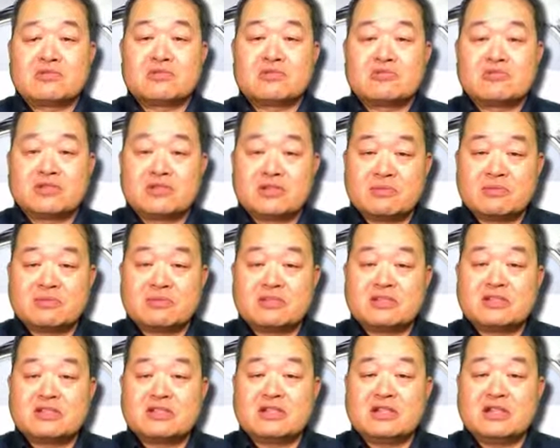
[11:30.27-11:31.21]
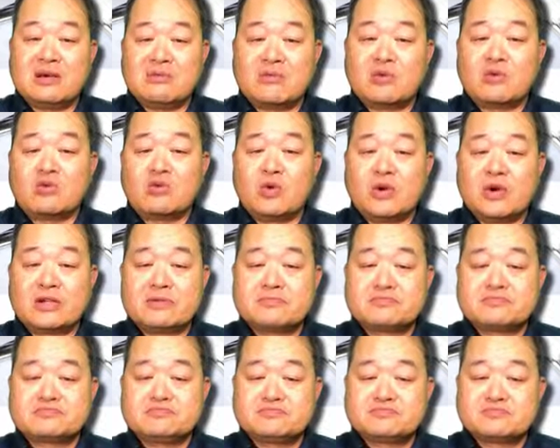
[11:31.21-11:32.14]
recipient number one.
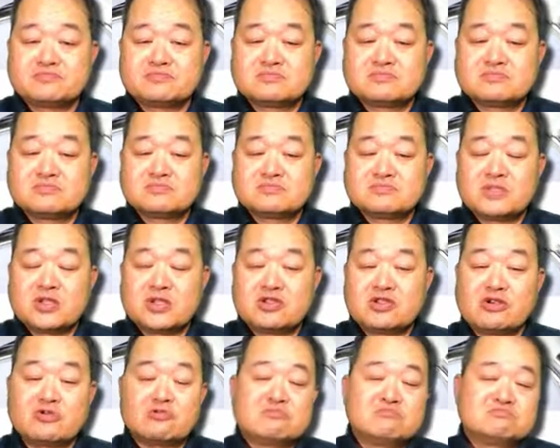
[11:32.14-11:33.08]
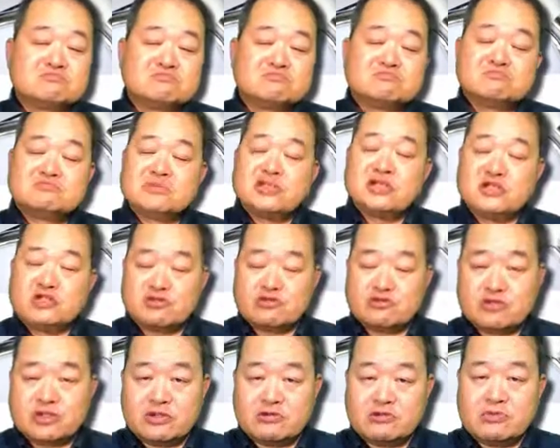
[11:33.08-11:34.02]
So
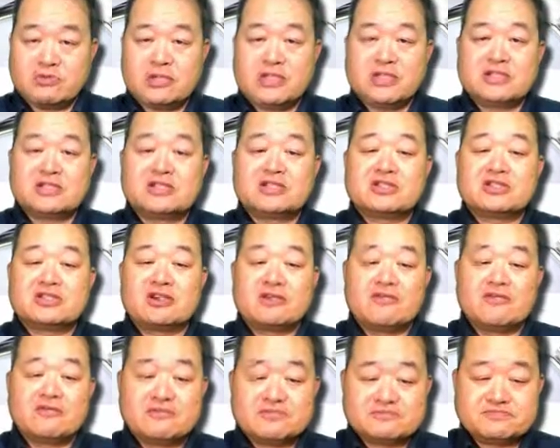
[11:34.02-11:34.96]
history repeats itself.